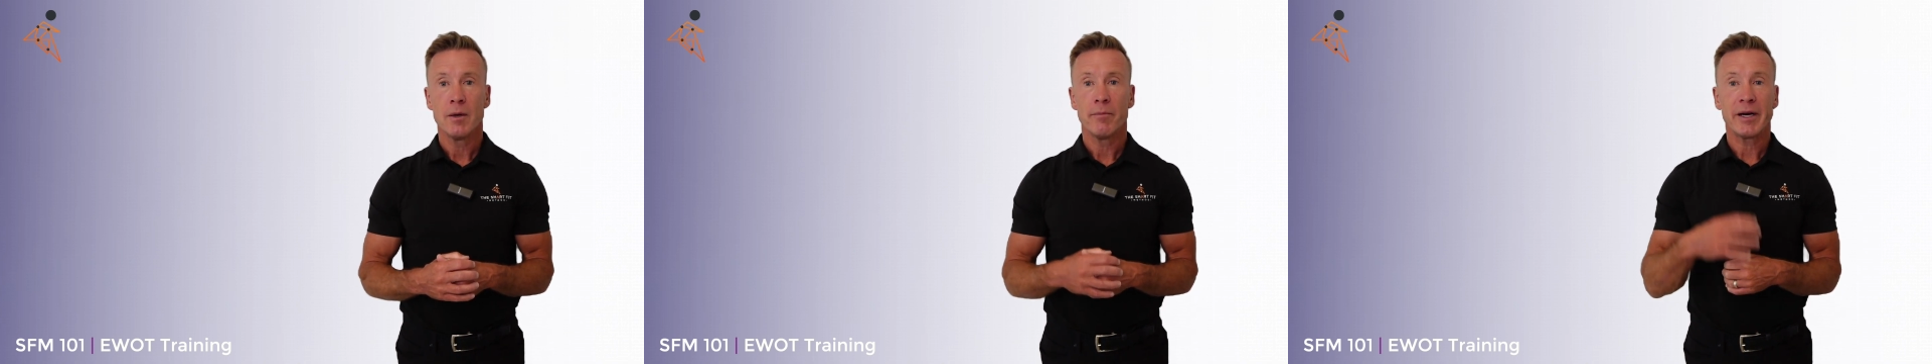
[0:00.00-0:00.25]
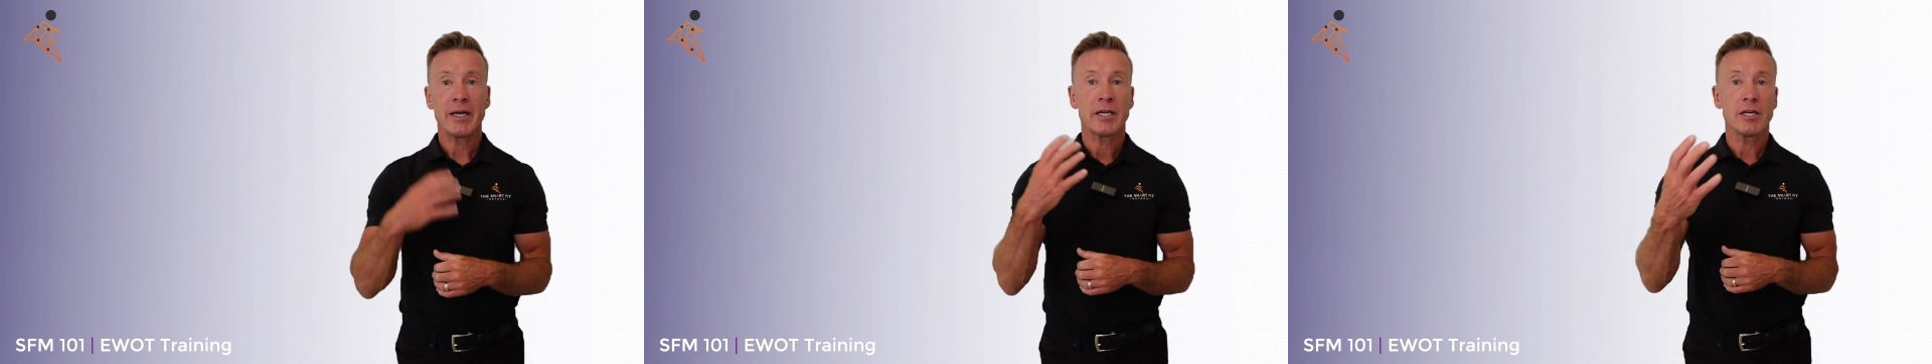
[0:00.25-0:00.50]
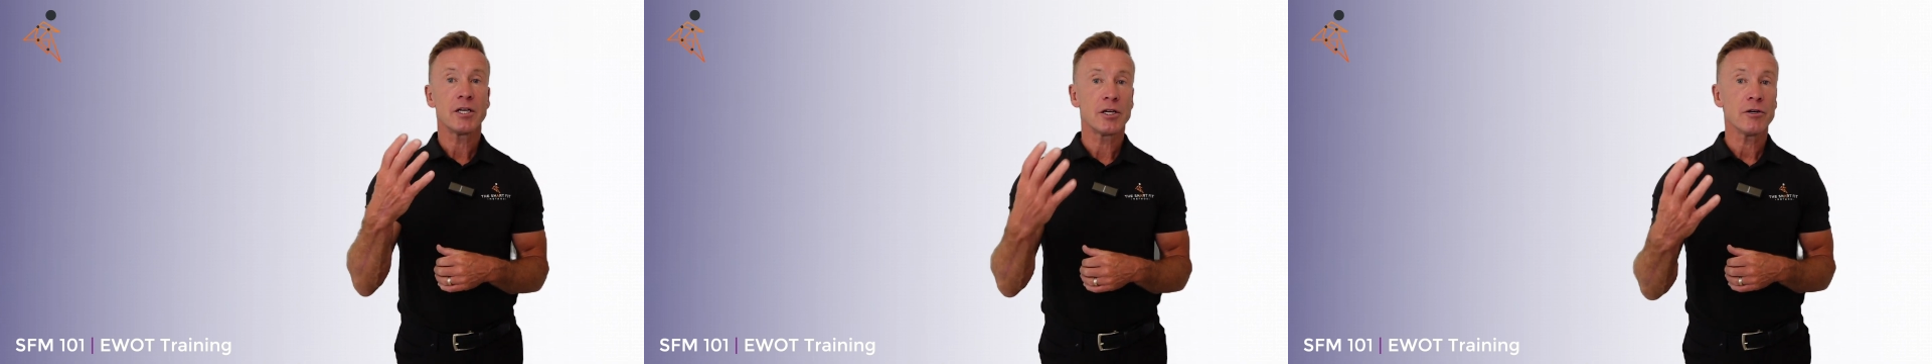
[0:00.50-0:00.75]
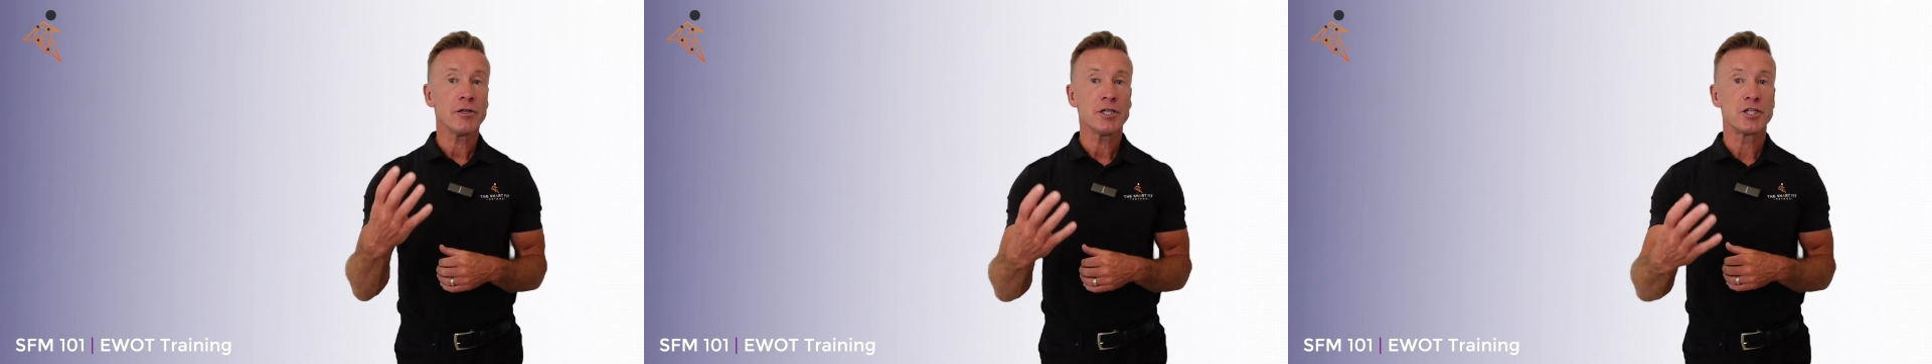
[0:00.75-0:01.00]
But I can
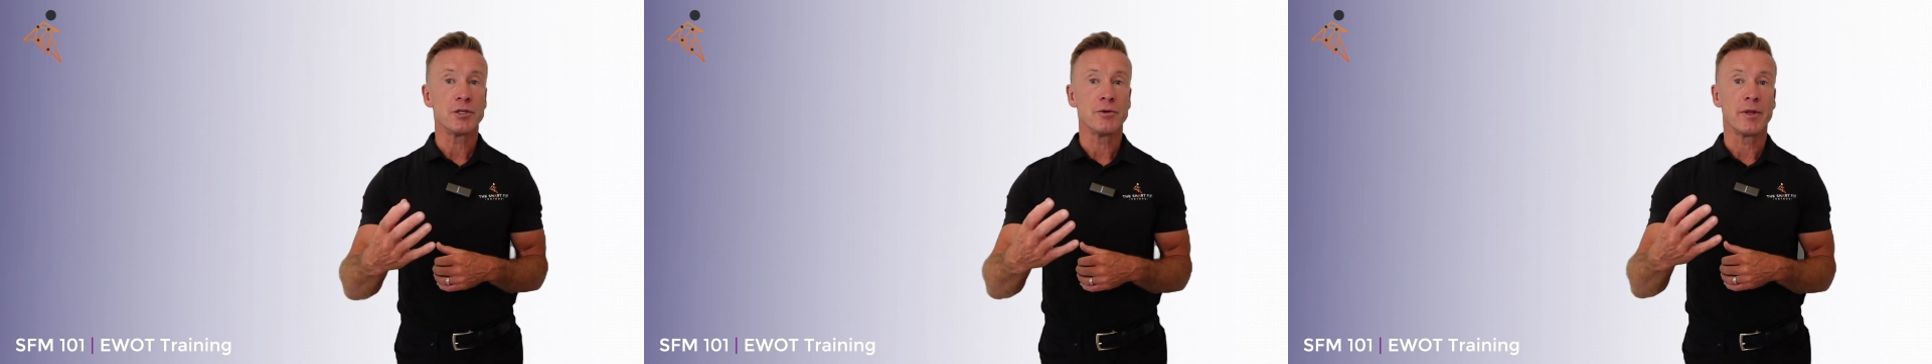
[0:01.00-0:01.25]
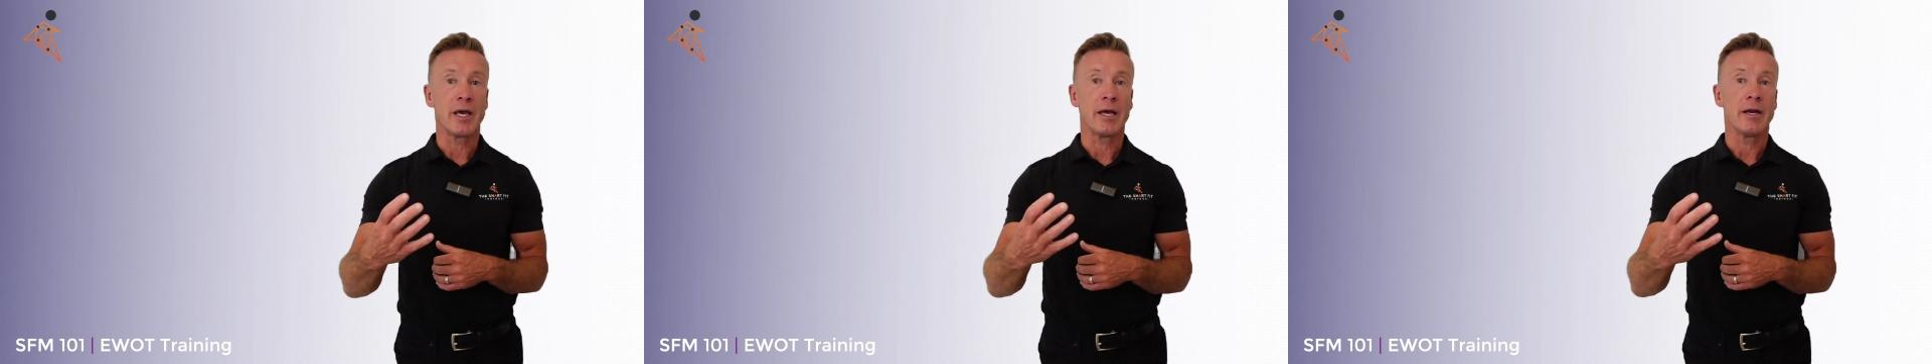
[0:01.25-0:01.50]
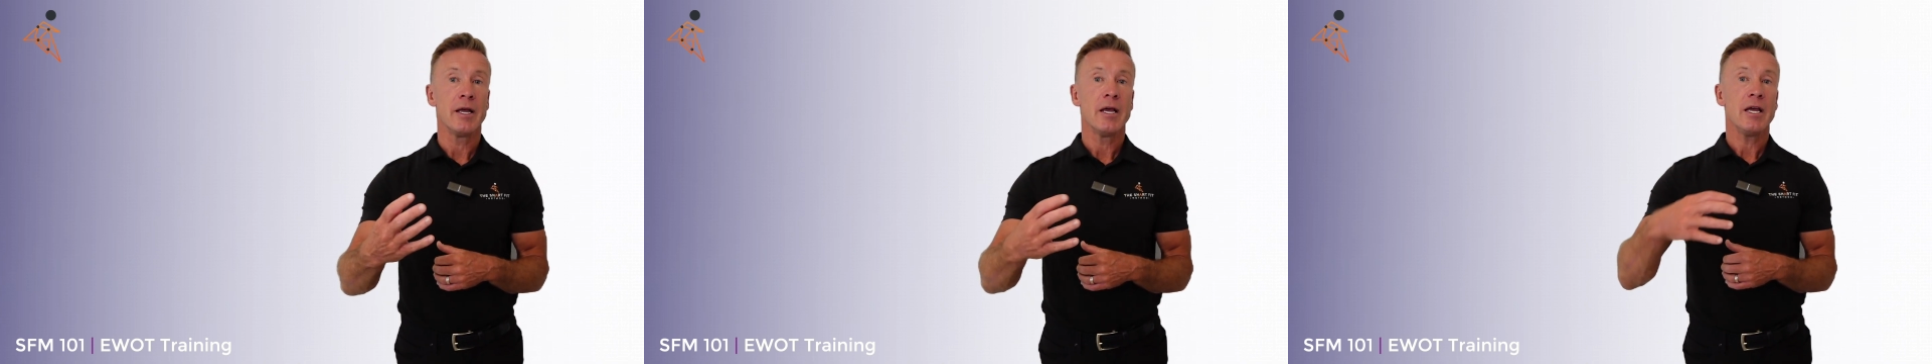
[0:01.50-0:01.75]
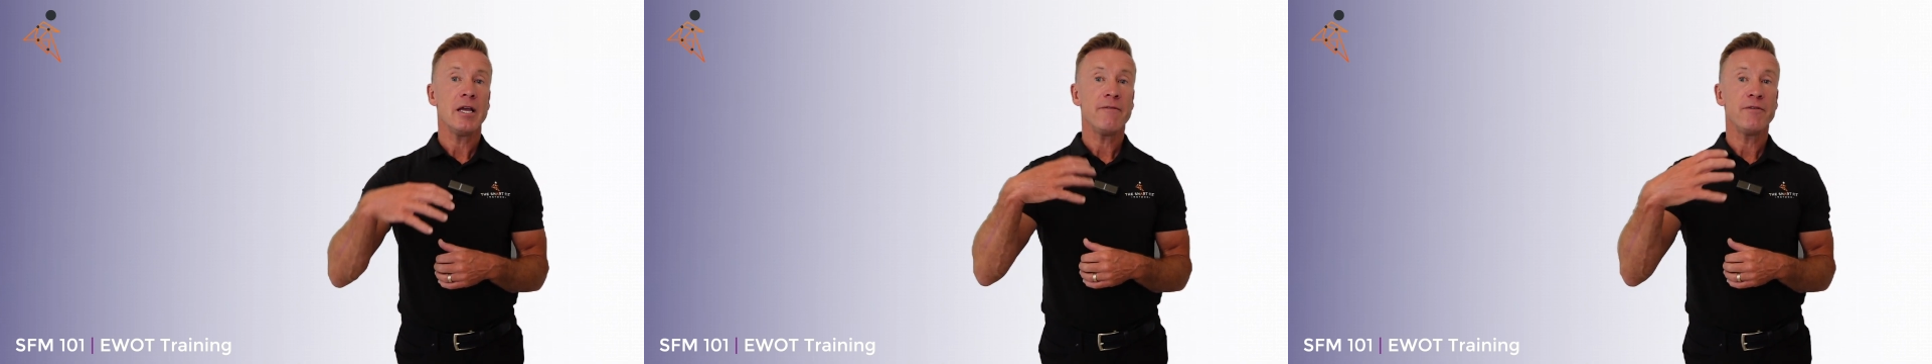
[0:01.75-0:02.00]
encourage you that
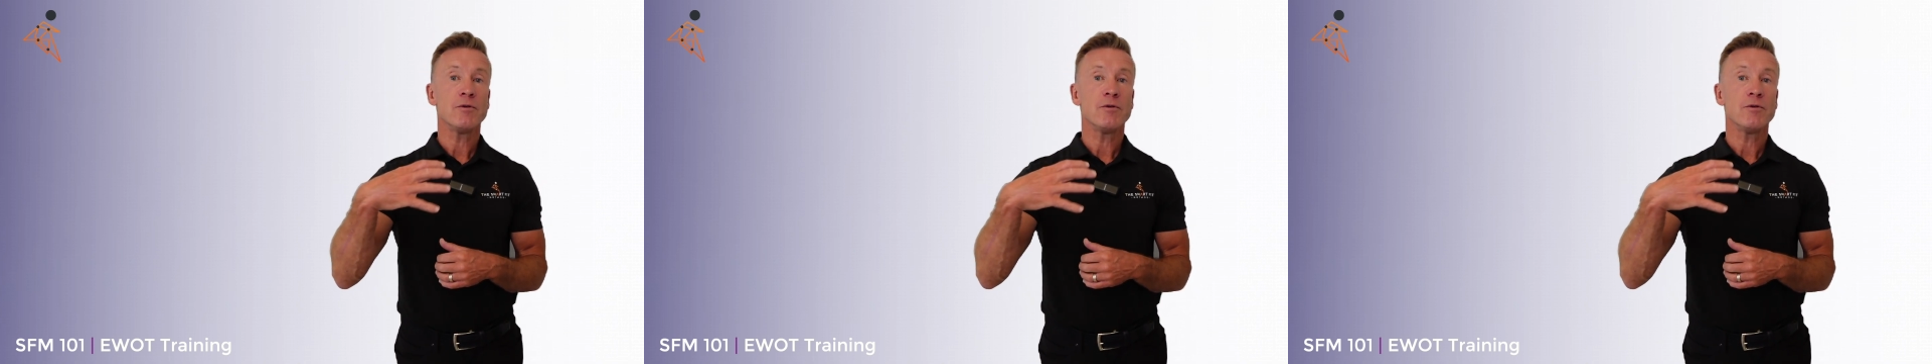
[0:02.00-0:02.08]
if